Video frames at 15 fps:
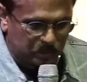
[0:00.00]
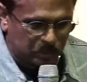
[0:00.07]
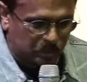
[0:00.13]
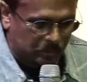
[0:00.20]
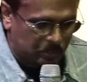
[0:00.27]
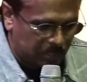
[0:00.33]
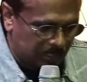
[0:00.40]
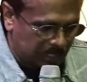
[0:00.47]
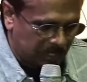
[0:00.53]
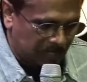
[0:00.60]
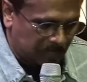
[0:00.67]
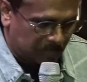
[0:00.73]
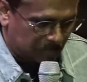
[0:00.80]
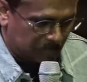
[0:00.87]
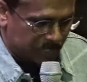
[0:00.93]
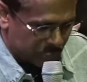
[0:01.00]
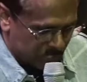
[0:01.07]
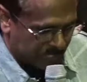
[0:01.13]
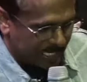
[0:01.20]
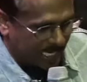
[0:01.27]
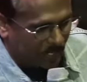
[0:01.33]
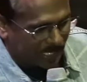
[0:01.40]
who will
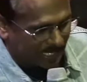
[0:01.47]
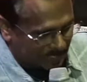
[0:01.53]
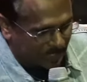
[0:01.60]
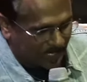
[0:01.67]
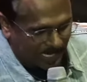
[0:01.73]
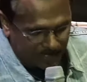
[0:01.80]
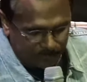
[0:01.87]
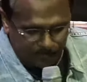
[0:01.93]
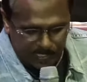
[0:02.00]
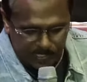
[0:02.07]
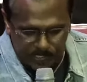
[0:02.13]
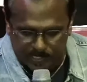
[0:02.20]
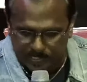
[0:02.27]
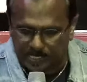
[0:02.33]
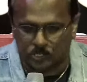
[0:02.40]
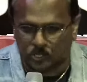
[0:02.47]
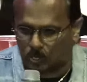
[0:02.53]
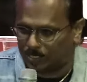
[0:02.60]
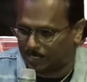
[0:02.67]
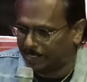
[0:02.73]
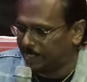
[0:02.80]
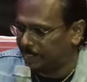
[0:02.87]
sit down and cry first and then
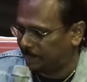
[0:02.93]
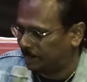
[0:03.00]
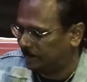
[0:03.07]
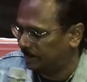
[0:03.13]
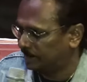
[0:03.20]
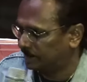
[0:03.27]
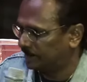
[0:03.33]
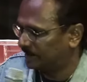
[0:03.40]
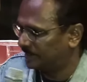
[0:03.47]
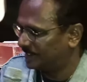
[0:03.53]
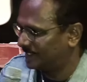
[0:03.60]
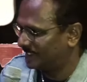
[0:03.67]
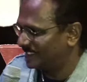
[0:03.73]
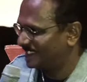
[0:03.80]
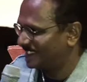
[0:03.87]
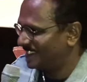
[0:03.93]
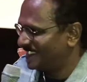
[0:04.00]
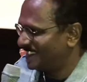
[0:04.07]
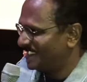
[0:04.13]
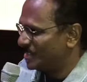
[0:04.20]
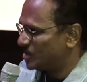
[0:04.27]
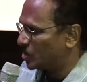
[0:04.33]
talk later.
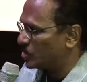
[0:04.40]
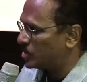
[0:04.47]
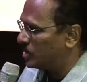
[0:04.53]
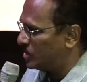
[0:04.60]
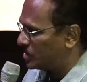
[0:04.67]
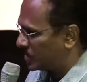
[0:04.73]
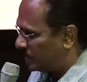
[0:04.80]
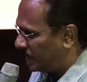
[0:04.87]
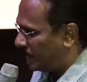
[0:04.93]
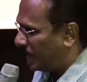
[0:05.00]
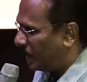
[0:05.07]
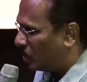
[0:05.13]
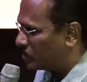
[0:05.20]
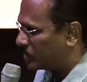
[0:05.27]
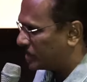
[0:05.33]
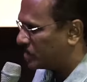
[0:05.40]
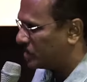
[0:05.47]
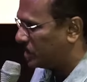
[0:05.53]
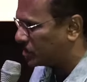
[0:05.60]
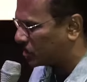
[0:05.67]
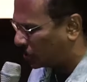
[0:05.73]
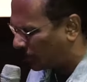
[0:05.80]
So she's in the house and
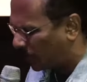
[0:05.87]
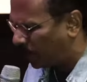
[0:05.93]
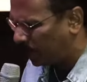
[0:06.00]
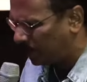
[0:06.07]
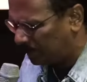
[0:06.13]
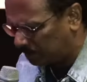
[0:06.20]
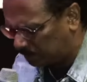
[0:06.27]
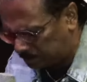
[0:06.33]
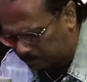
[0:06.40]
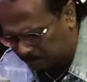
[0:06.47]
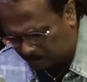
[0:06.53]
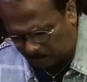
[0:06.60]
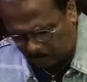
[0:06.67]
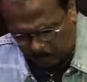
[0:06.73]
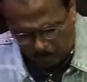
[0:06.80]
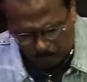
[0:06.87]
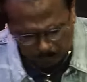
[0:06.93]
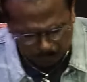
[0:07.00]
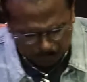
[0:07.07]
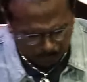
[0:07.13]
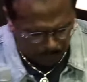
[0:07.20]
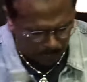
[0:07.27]
she's crying.
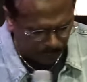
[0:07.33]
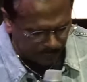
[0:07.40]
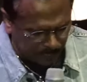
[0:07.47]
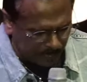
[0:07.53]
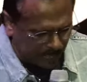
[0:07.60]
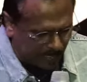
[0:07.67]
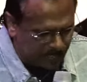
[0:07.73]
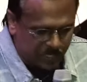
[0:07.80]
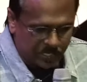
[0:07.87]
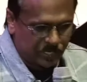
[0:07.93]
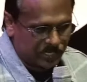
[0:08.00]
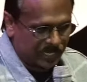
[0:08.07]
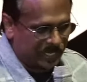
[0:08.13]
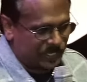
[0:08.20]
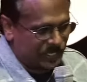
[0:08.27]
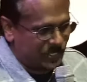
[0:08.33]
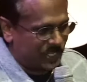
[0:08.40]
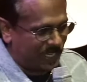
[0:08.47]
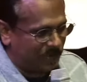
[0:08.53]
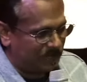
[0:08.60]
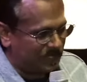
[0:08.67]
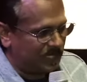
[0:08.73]
And she says the
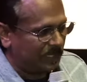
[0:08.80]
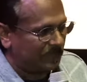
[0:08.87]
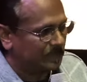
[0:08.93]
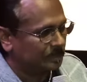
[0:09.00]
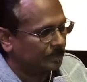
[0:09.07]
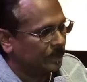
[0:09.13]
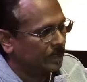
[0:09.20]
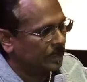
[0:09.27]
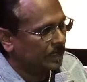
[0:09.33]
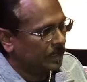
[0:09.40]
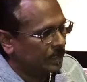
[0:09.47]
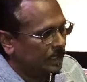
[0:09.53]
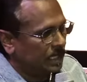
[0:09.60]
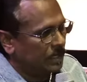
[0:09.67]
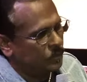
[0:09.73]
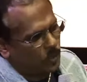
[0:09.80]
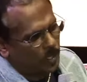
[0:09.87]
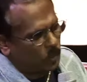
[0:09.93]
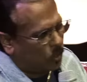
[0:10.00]
same thing. If You had